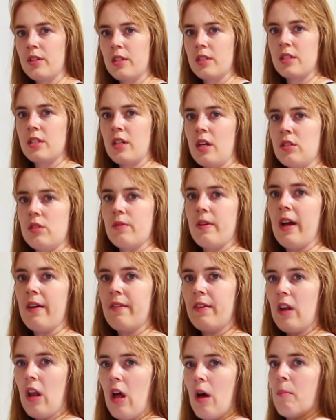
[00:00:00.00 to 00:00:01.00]
This is also, I
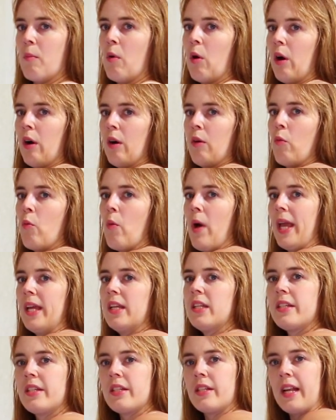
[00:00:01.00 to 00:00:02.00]
have a more
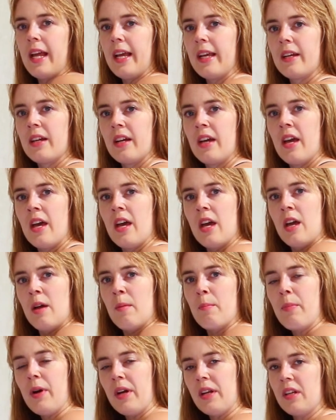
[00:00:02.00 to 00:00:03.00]
weight, like
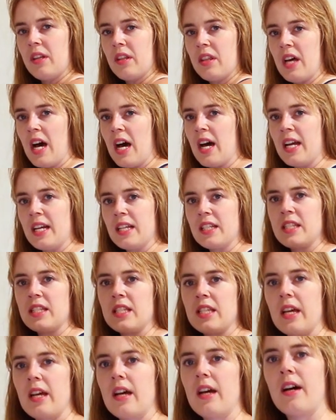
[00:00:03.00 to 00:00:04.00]
button
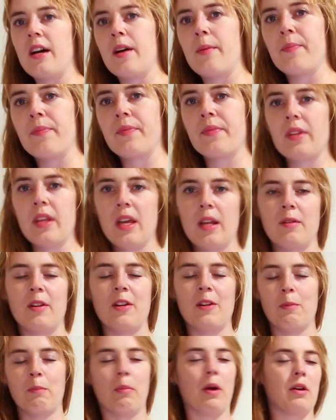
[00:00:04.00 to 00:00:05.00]
thighs, and
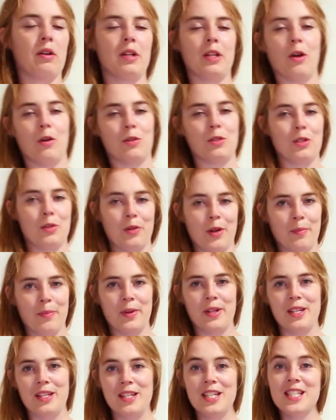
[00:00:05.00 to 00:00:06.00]
apparently also around
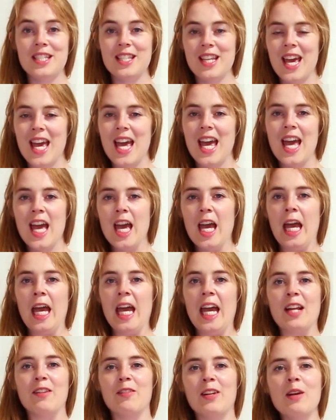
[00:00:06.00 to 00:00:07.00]
my knees.
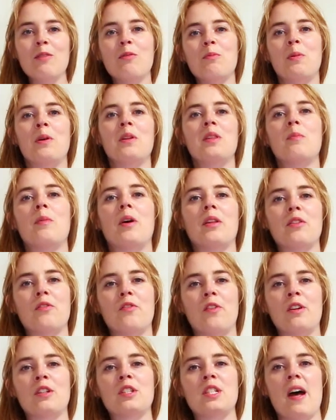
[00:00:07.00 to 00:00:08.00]
And when I put them on the
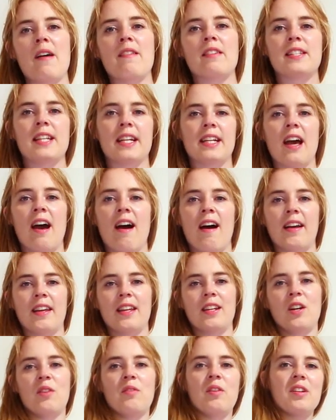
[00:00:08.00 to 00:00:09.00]
first time, I was like, huh,
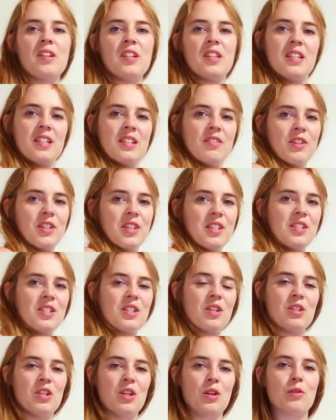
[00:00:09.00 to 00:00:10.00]
you know what these
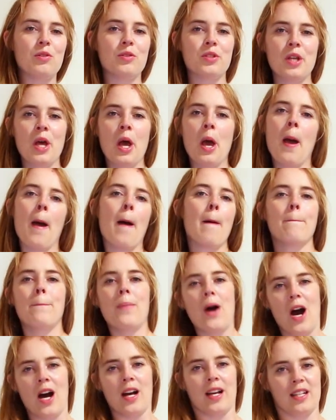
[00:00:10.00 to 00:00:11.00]
could use?
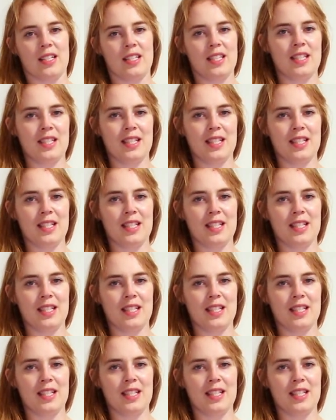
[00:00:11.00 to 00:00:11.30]
Pockets.